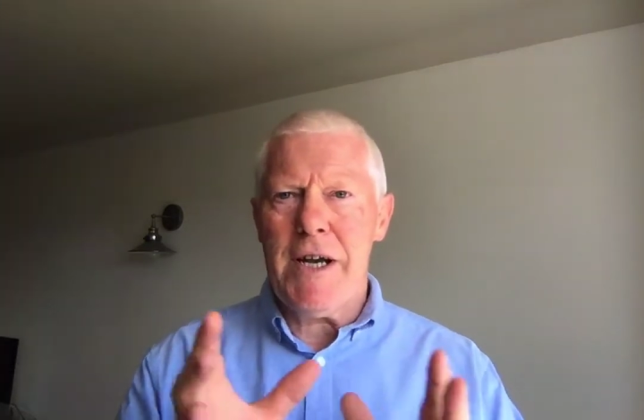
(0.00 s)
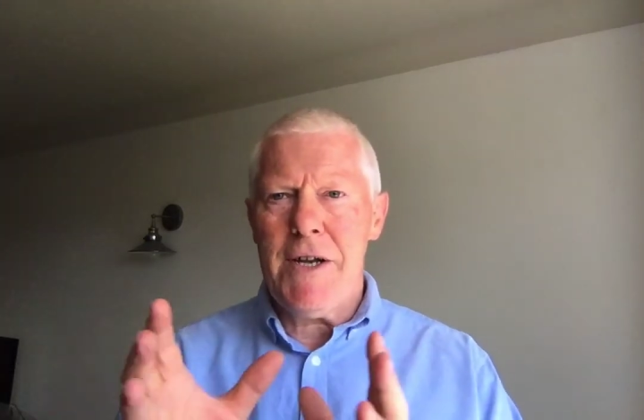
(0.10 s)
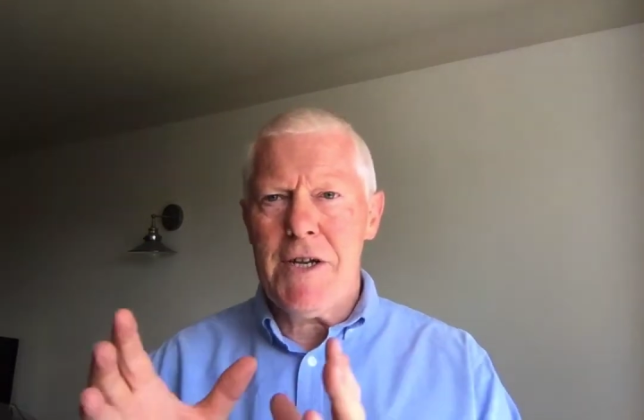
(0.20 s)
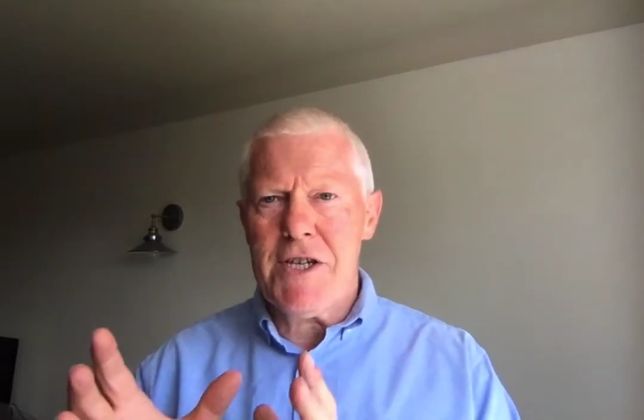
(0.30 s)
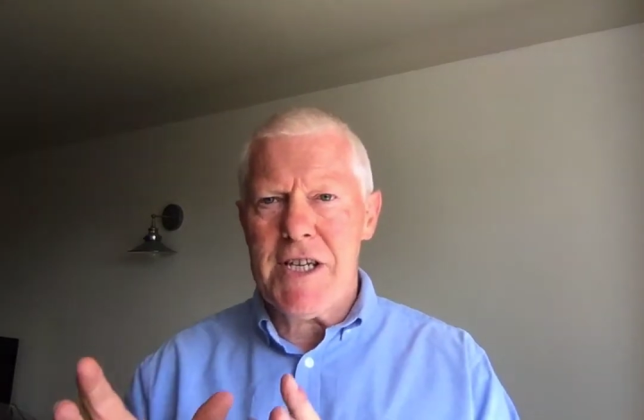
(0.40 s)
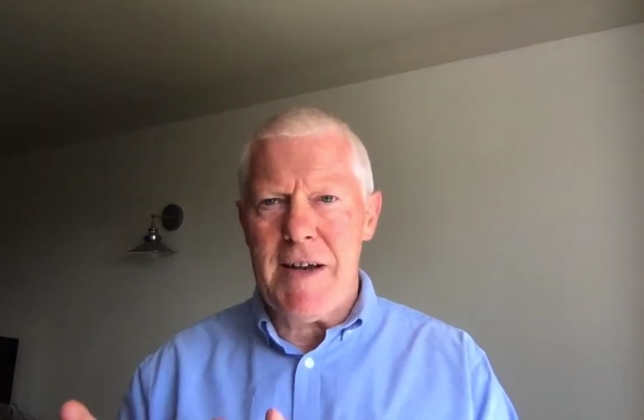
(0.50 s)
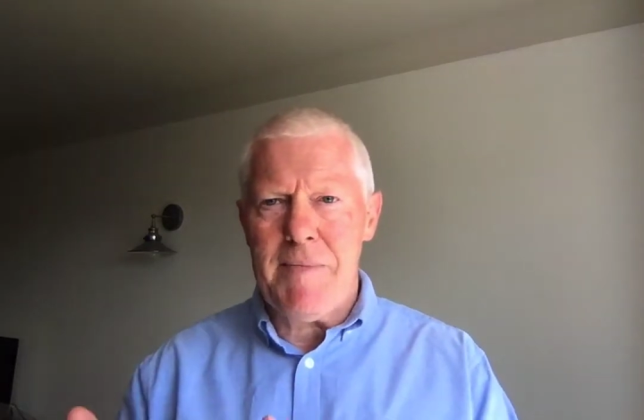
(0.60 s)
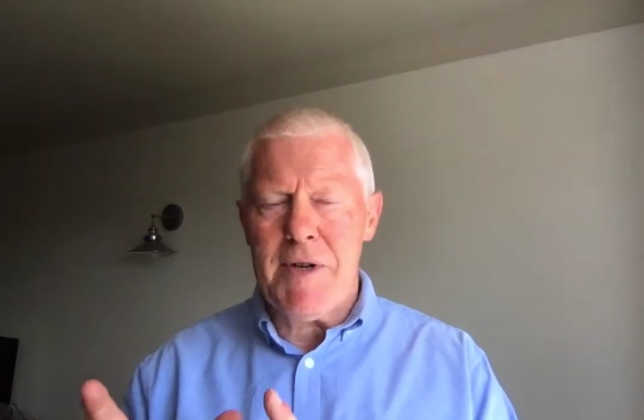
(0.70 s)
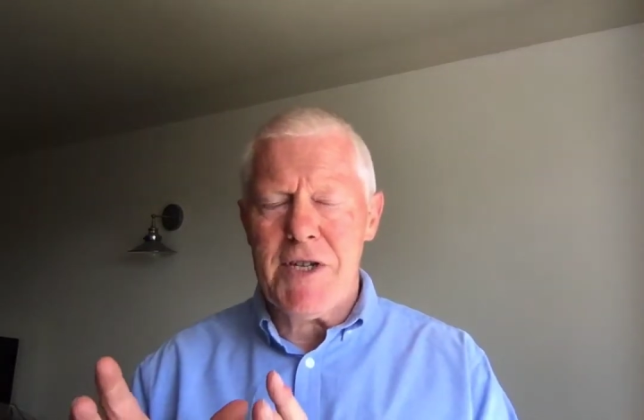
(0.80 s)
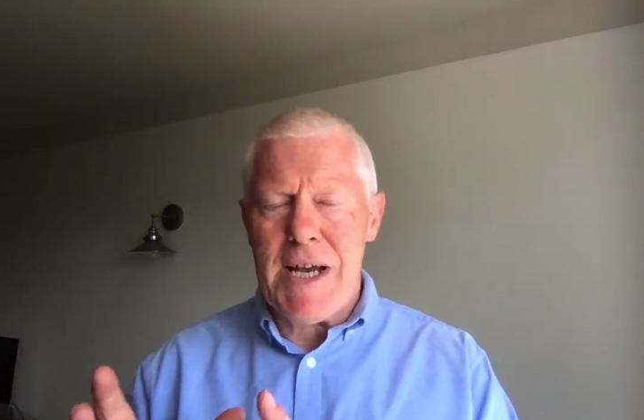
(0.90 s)
and a
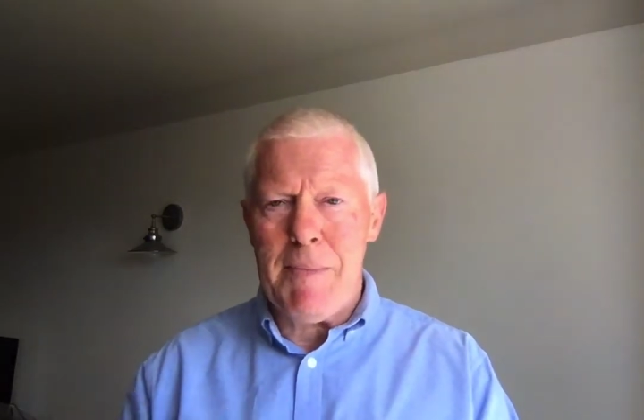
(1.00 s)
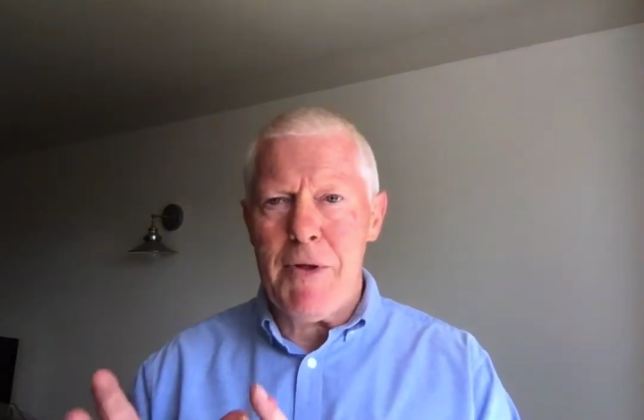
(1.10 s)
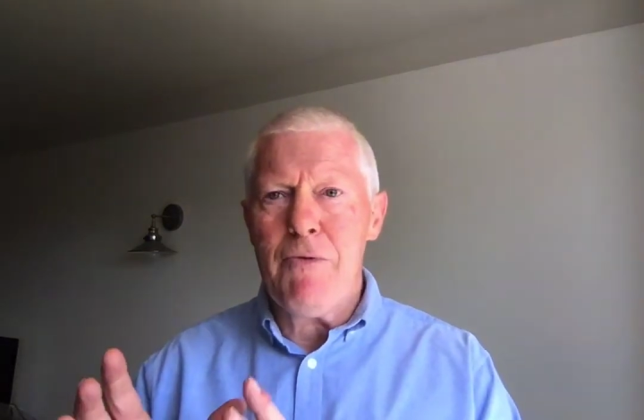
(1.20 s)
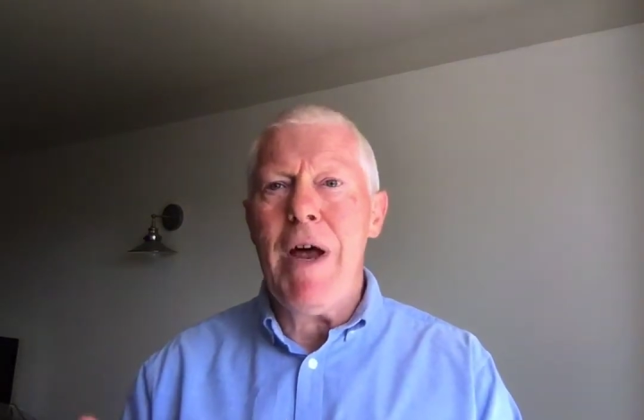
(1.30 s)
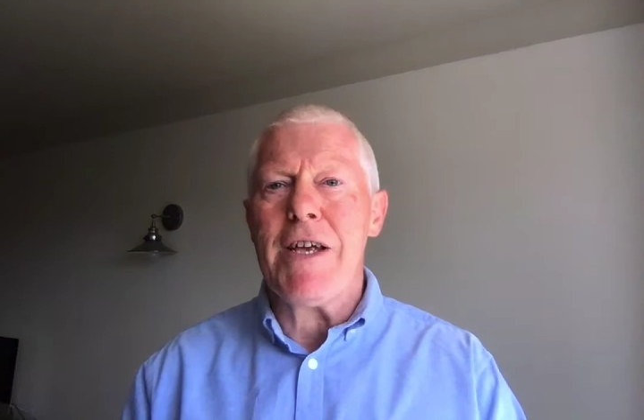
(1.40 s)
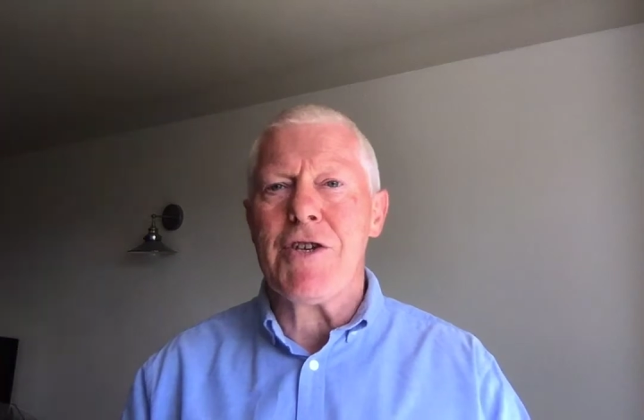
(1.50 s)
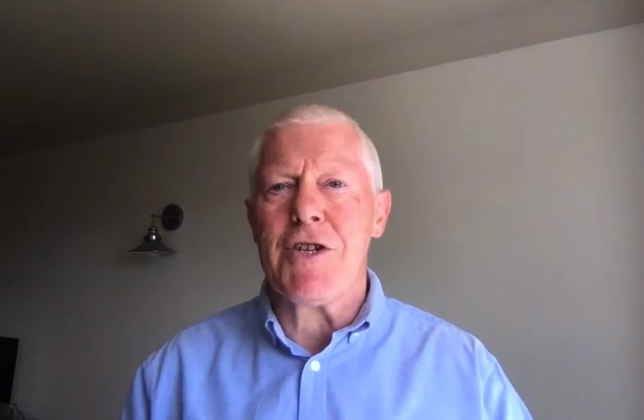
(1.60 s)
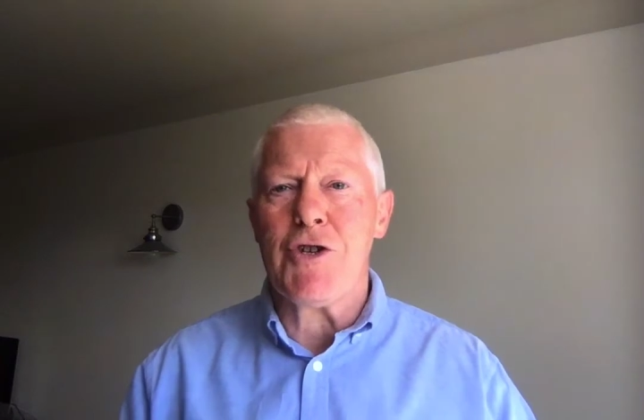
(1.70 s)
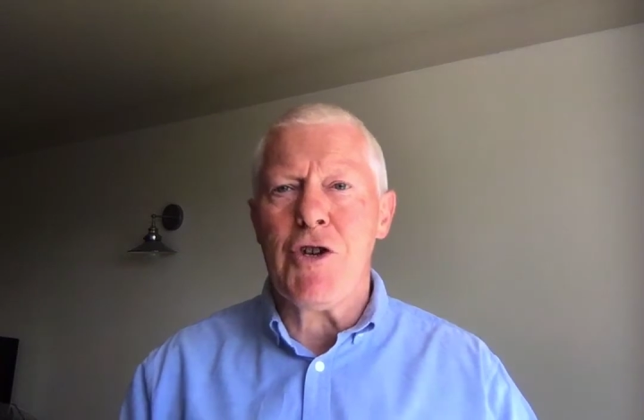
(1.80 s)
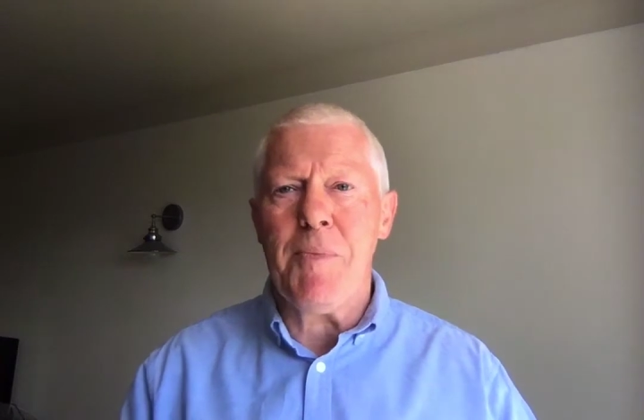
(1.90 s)
Sabbath rest, a
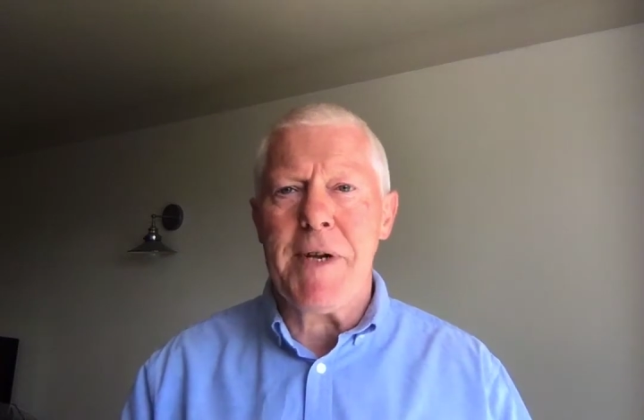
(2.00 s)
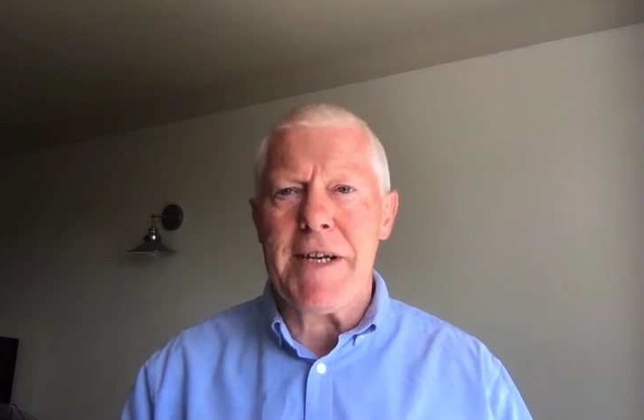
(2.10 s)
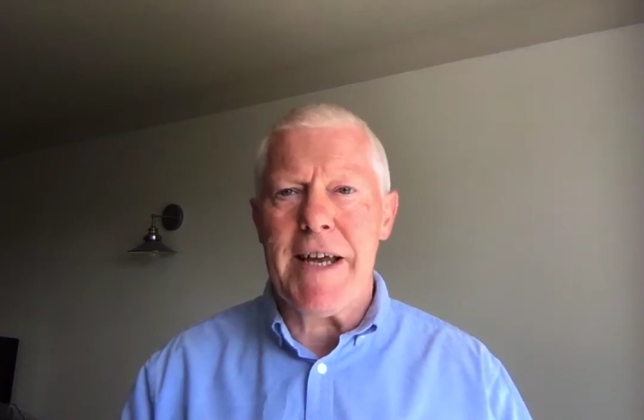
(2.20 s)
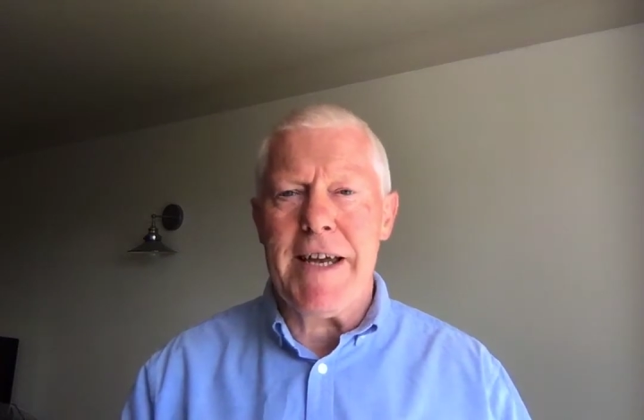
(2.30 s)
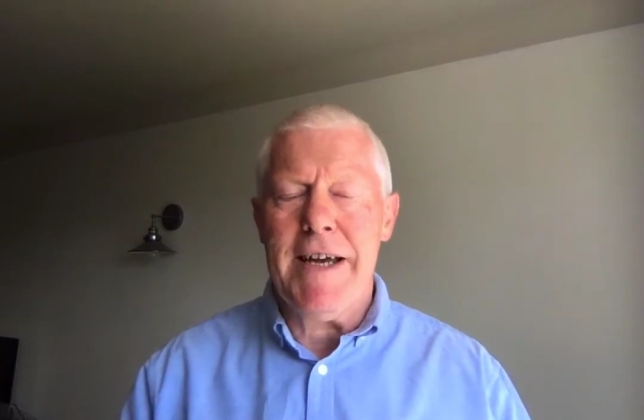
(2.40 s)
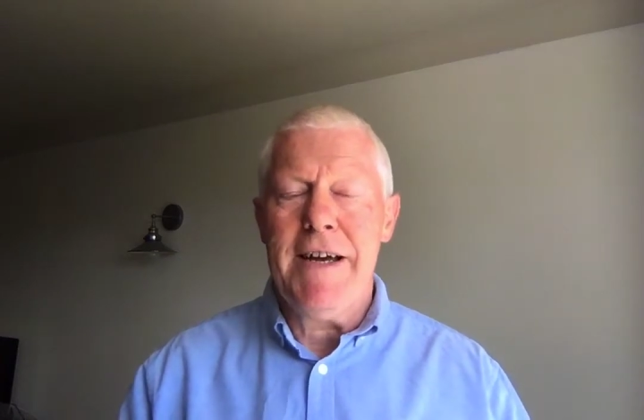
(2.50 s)
stopping day,